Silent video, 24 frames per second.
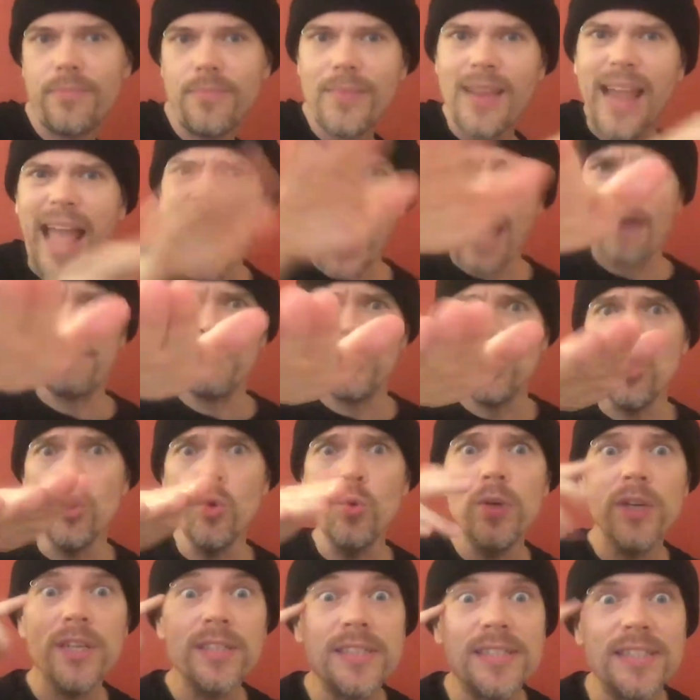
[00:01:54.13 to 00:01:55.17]
Have you
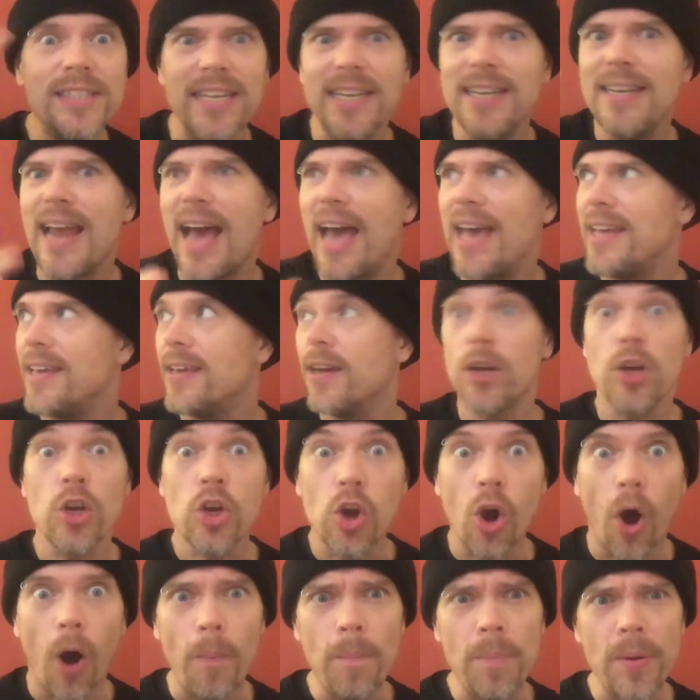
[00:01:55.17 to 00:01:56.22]
seen a
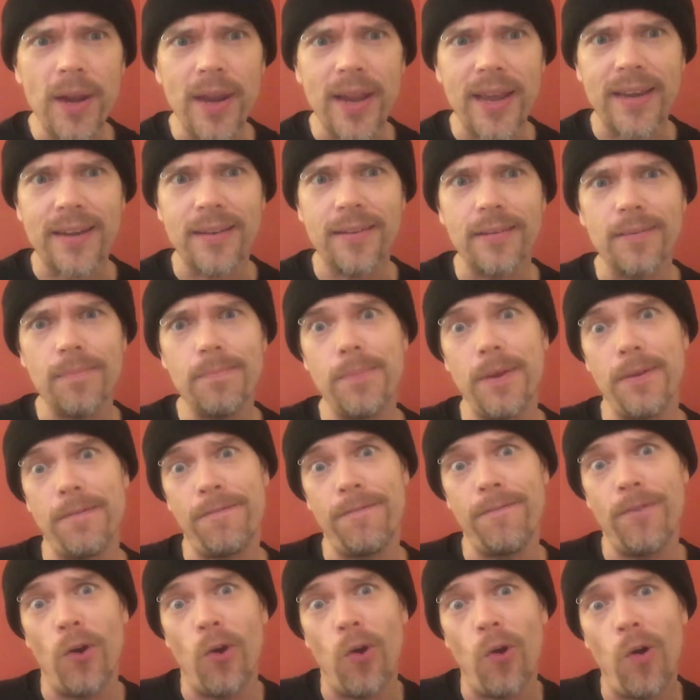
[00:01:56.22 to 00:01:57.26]
goblin
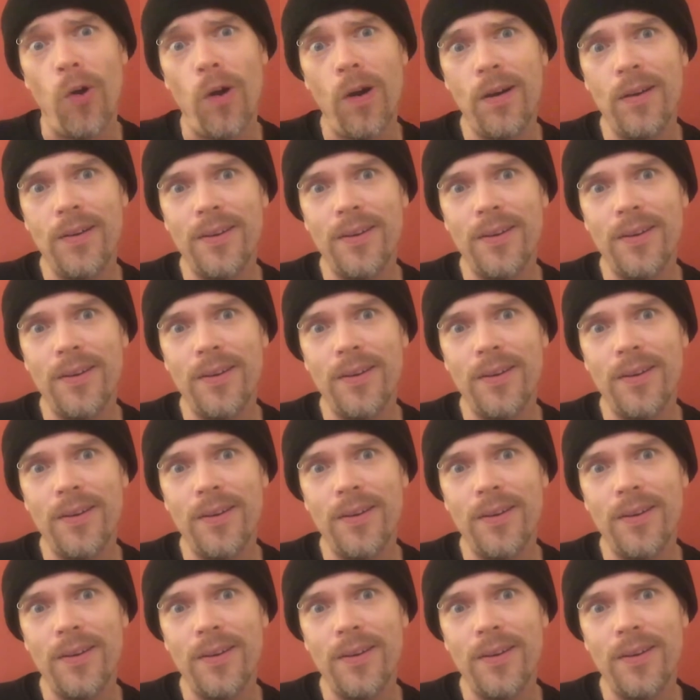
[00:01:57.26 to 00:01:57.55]
before?